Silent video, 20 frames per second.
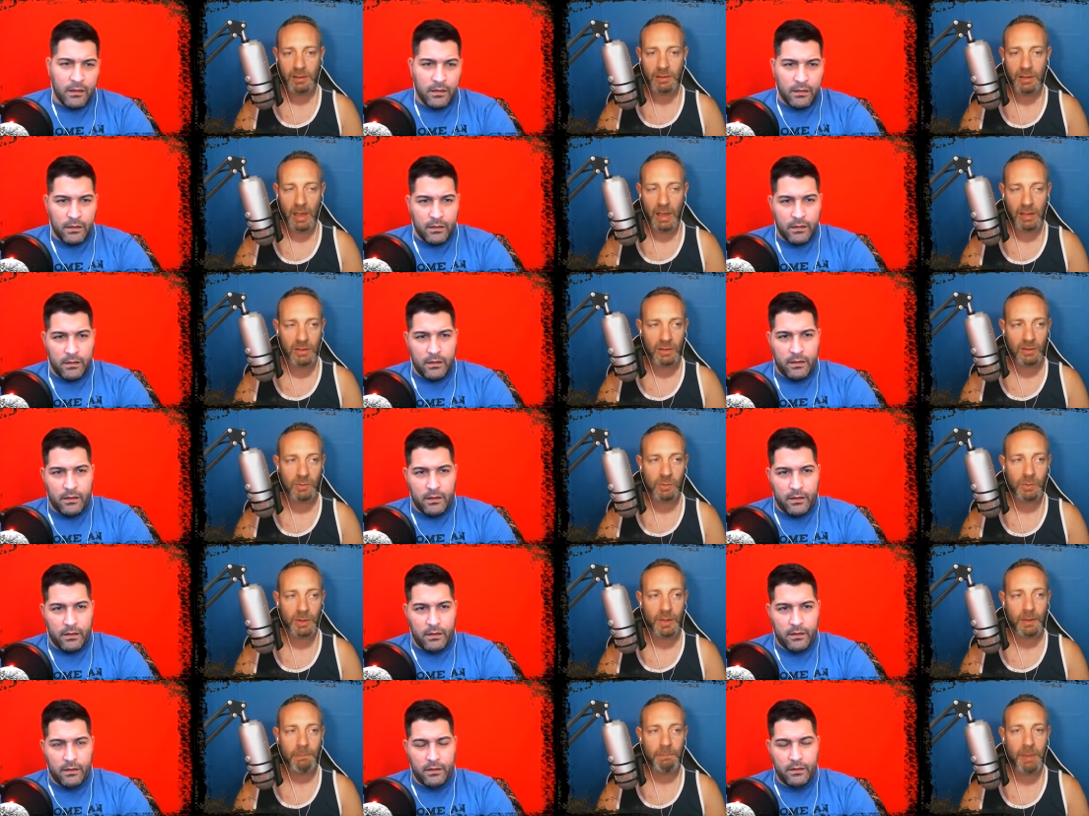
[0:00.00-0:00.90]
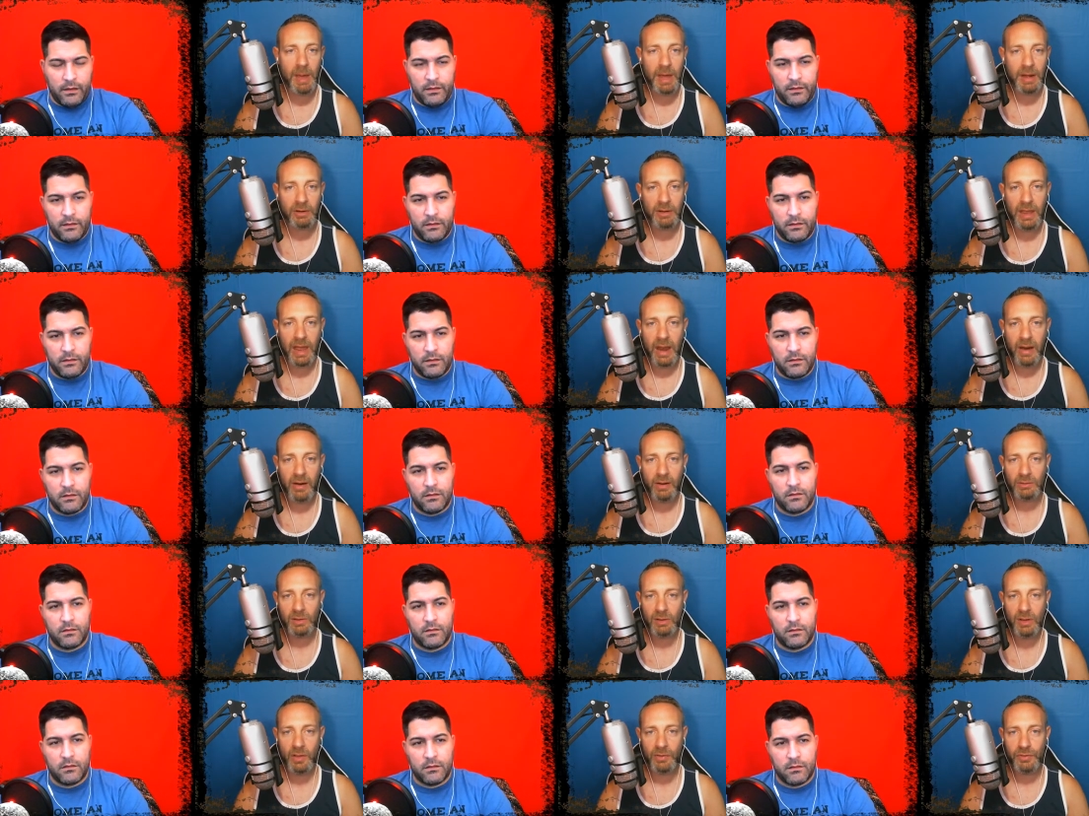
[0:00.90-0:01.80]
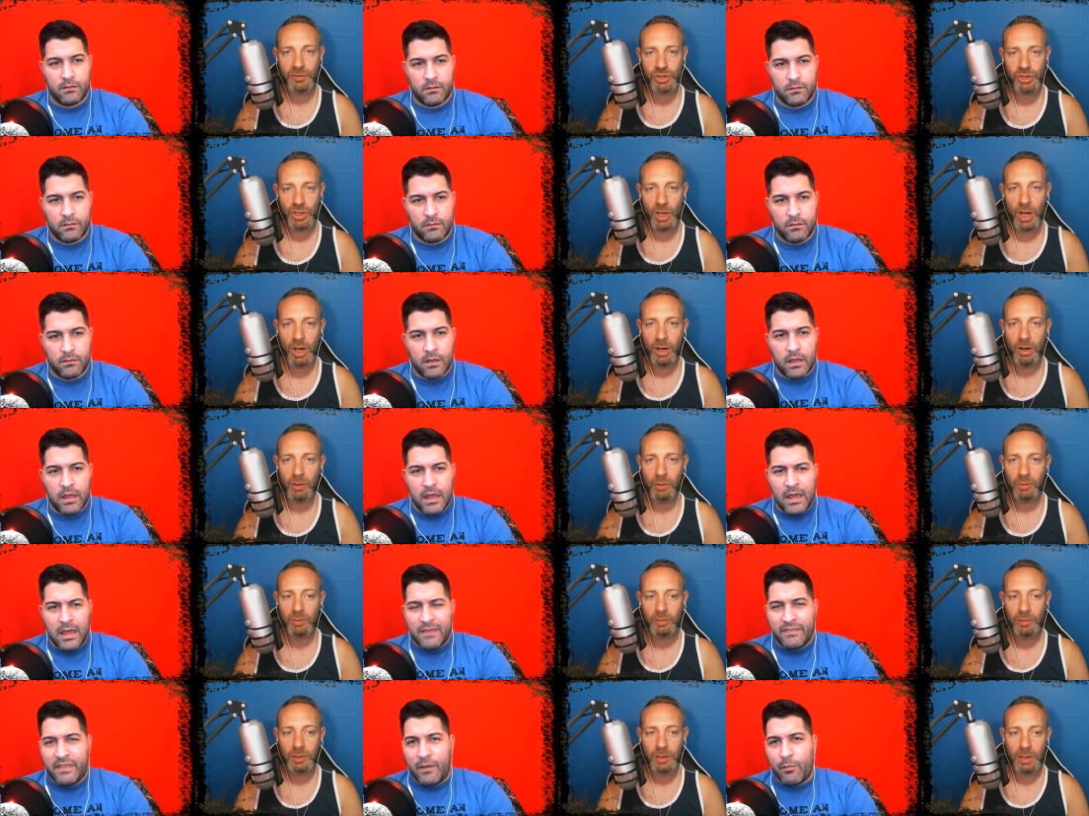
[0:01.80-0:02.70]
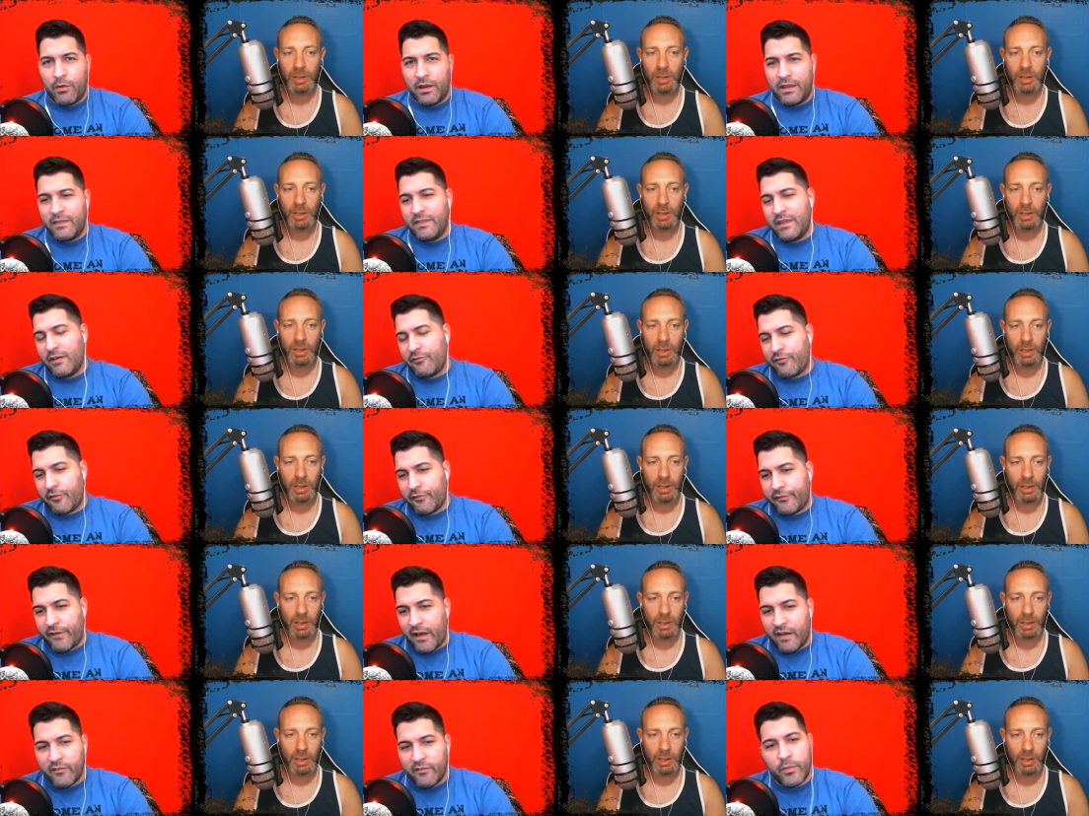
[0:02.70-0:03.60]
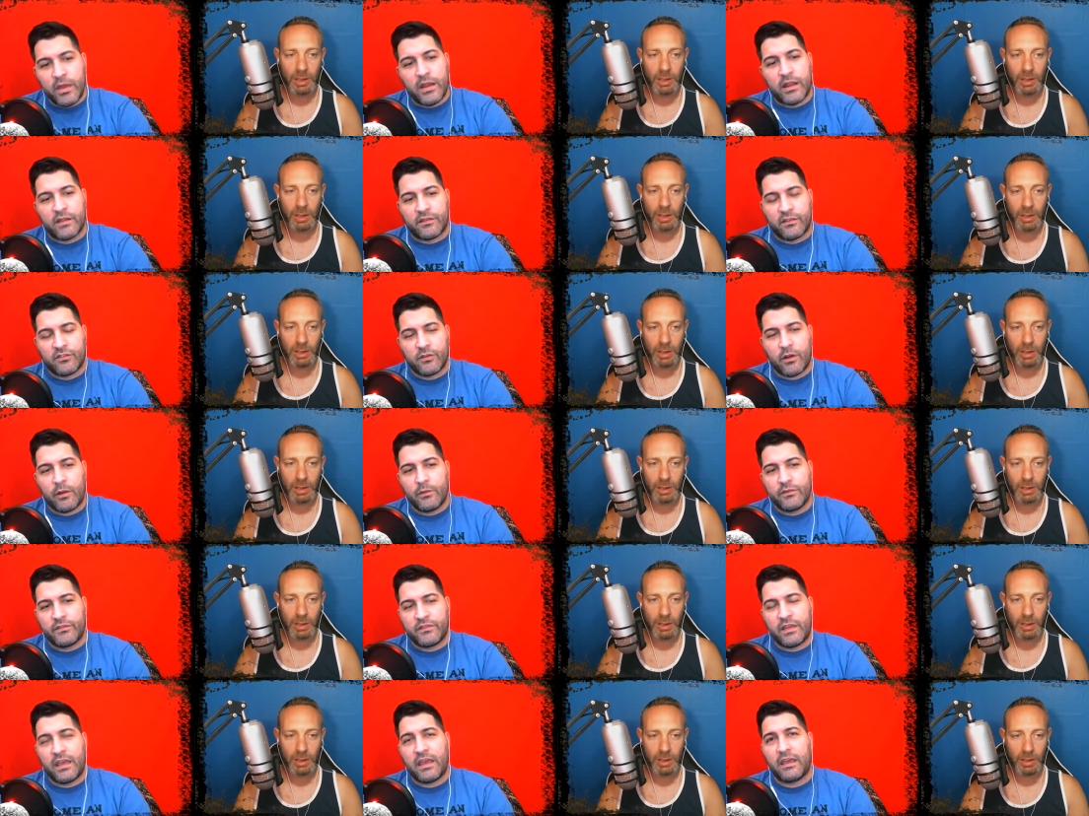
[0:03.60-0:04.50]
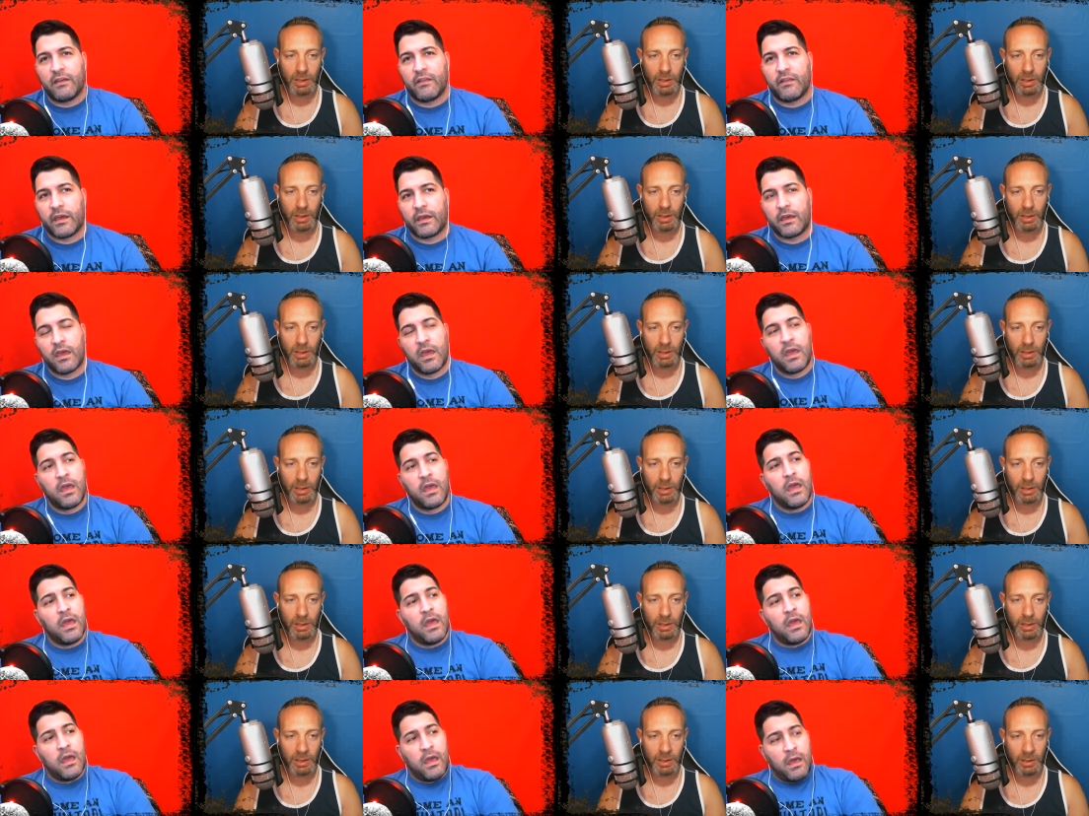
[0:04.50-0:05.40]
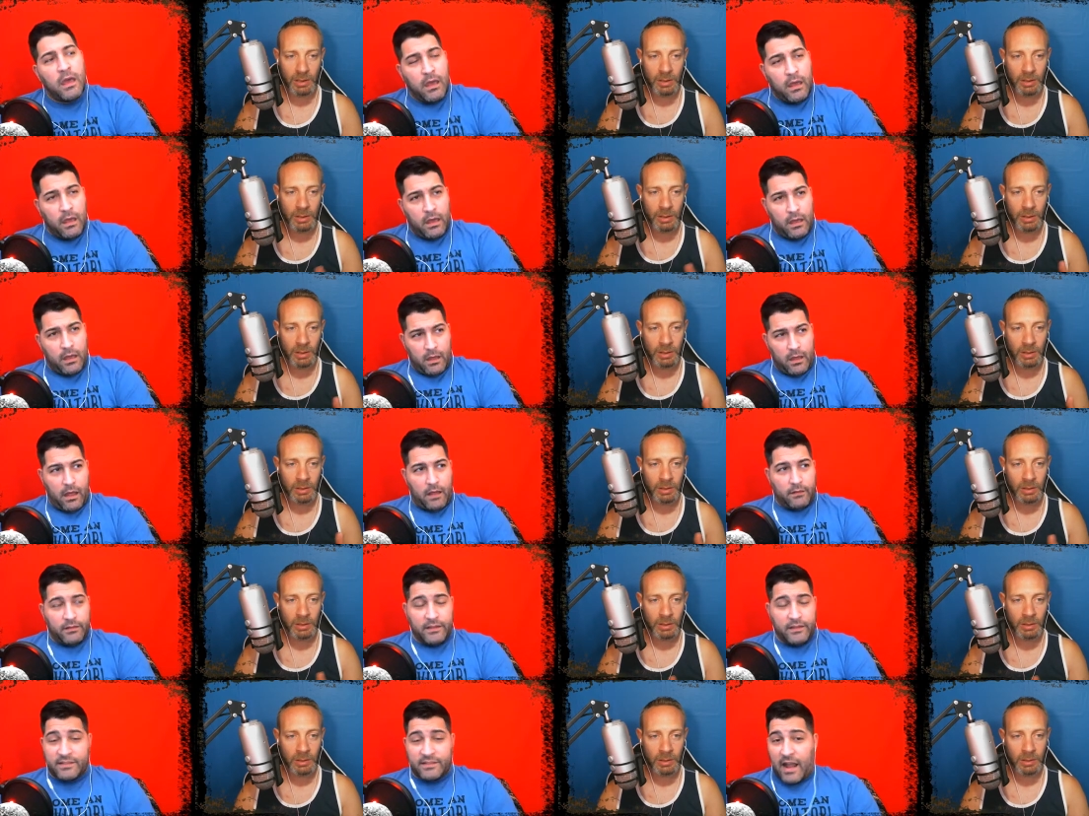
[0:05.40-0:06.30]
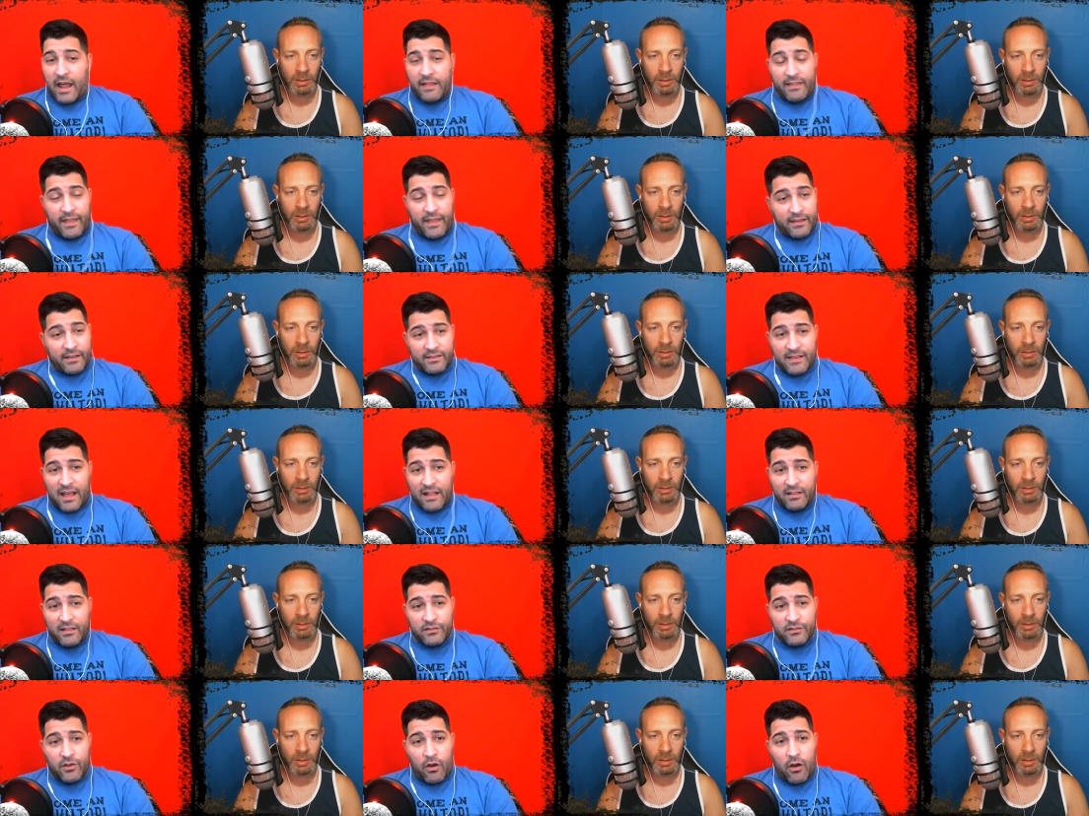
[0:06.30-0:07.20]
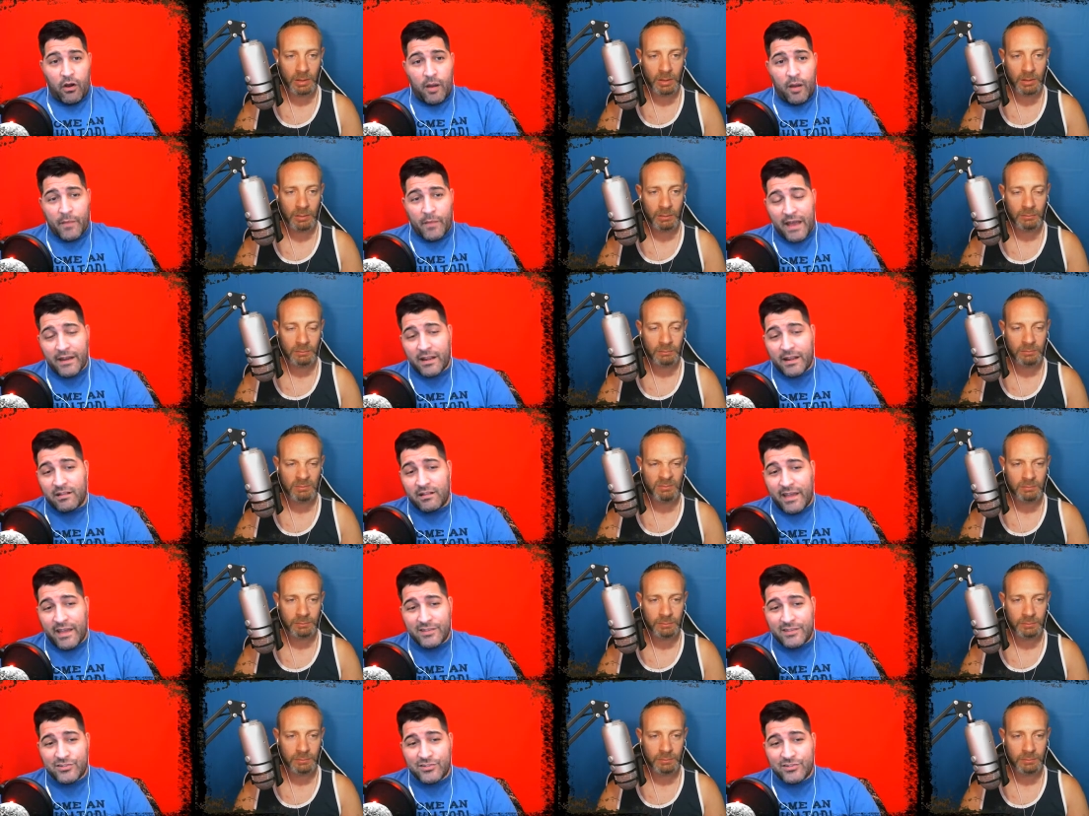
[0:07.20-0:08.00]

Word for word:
Speaker 1: Daniel's one of the better characters on the show.
Speaker 2: They were in there for 5 minutes. That's what I was saying. Like, listen, I like Salazar. I'm kind of glad